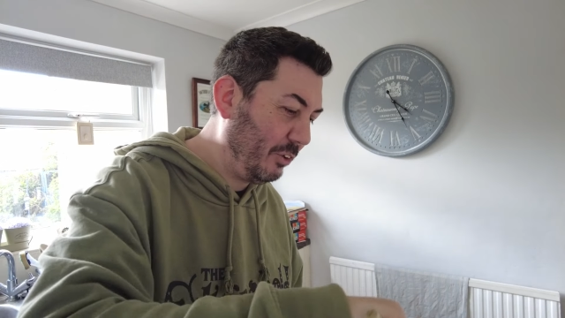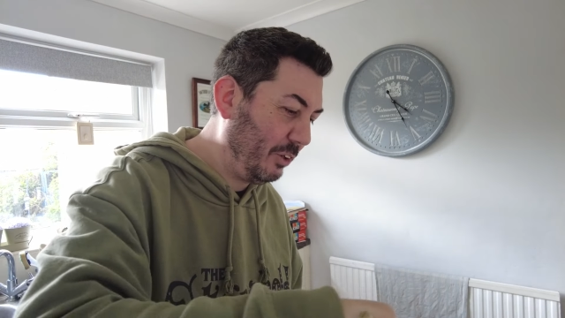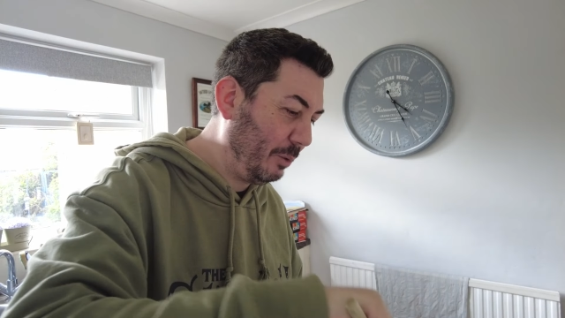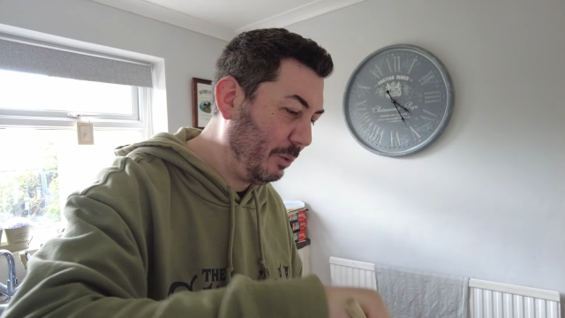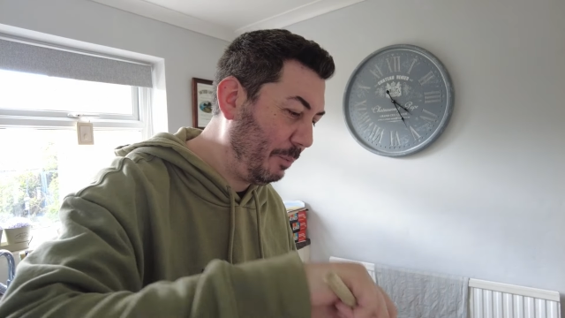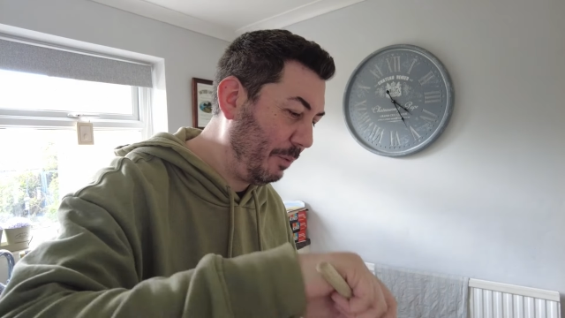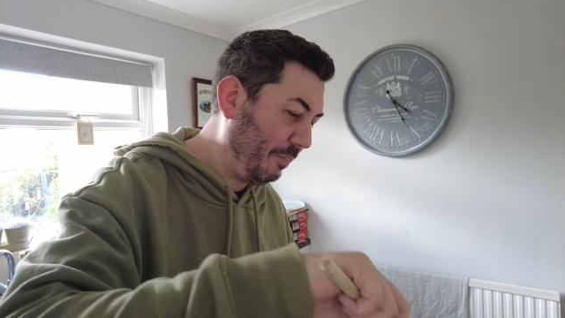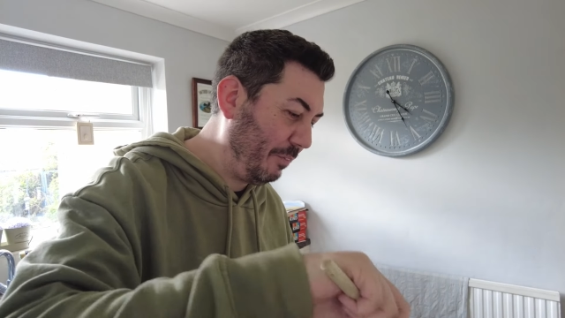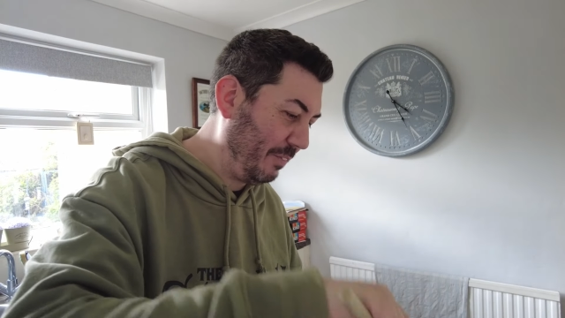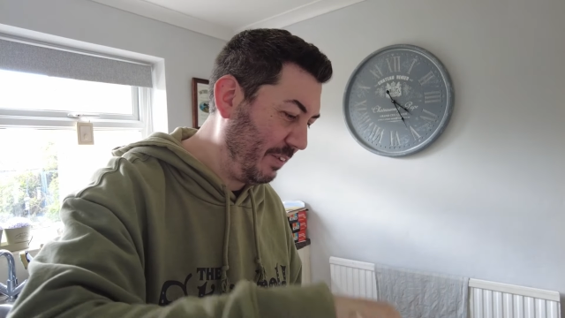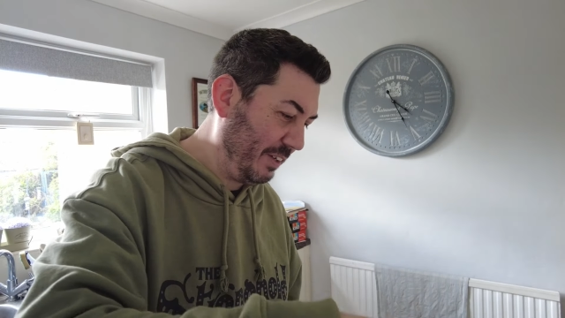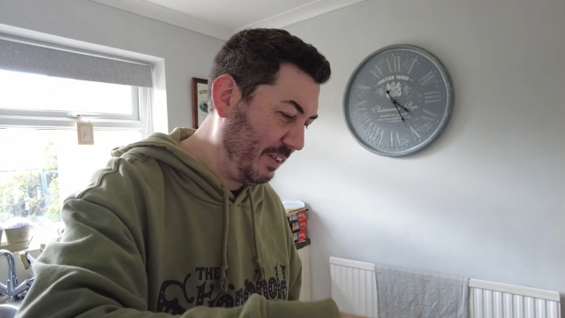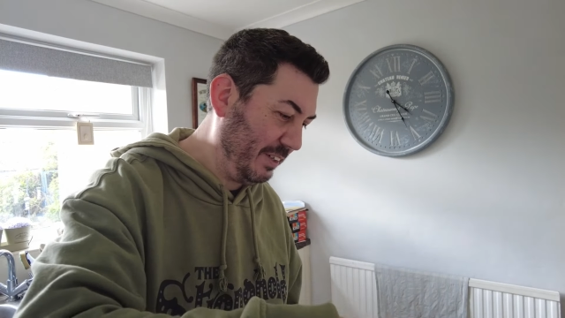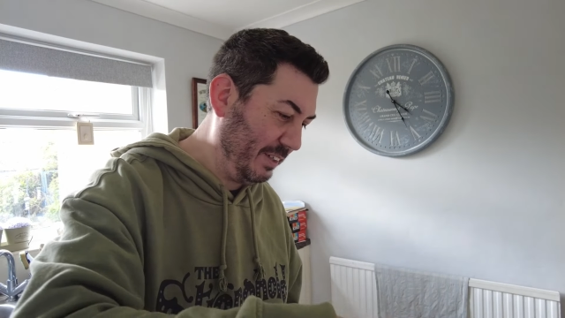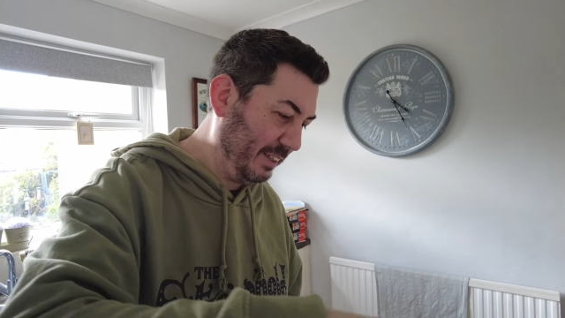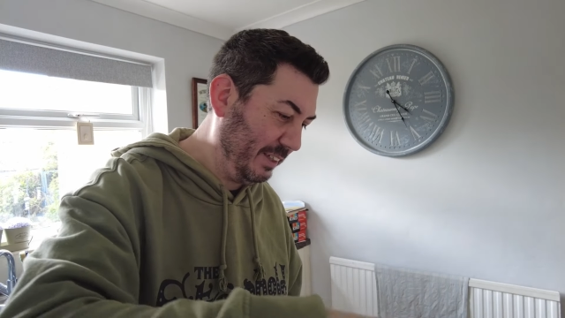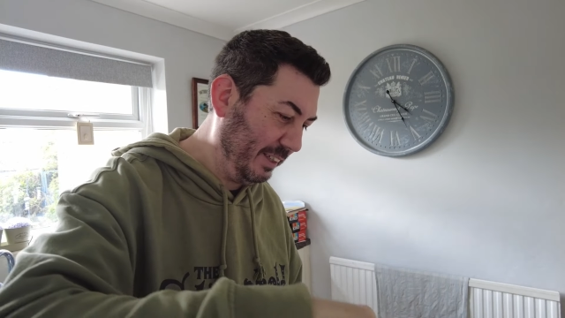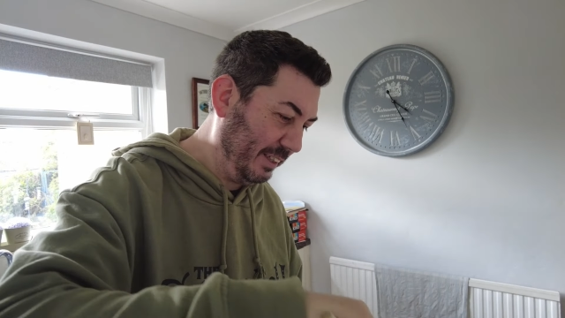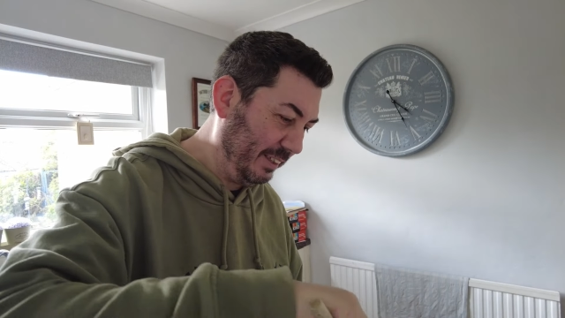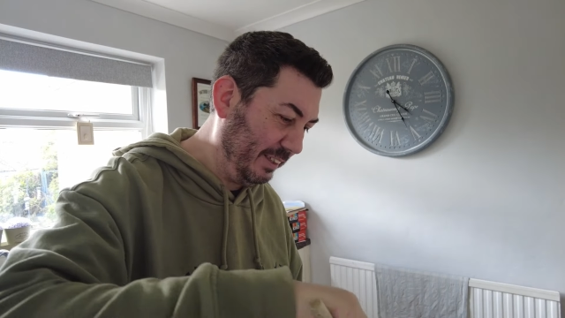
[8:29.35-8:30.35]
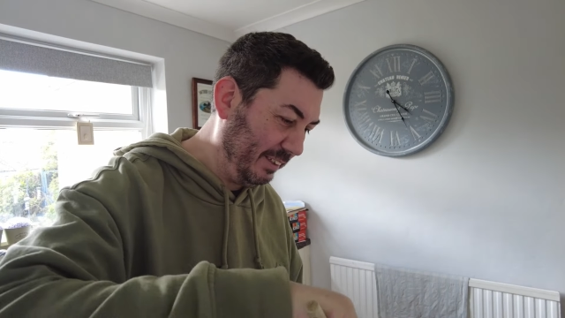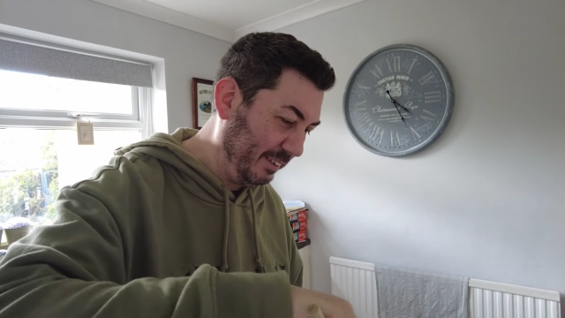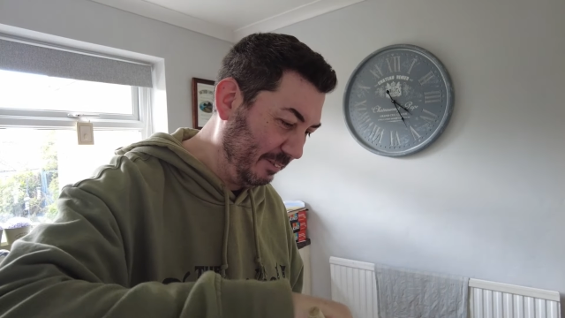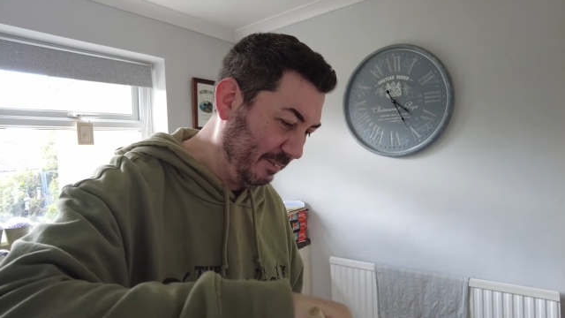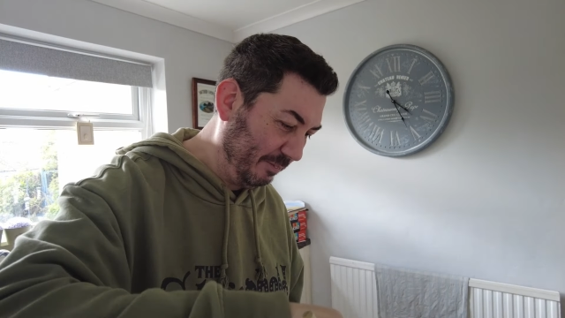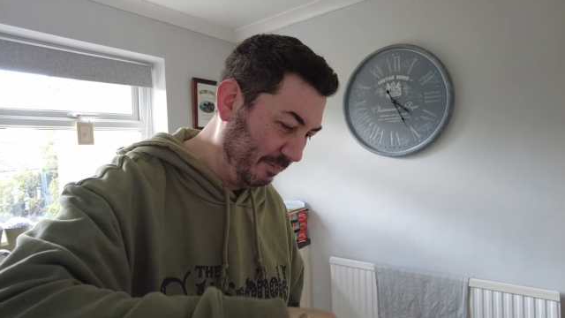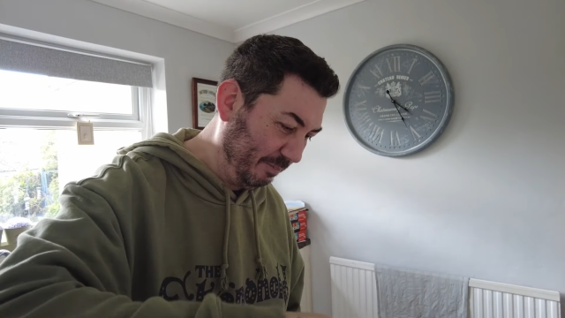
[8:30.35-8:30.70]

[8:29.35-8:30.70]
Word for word: it'll be fine.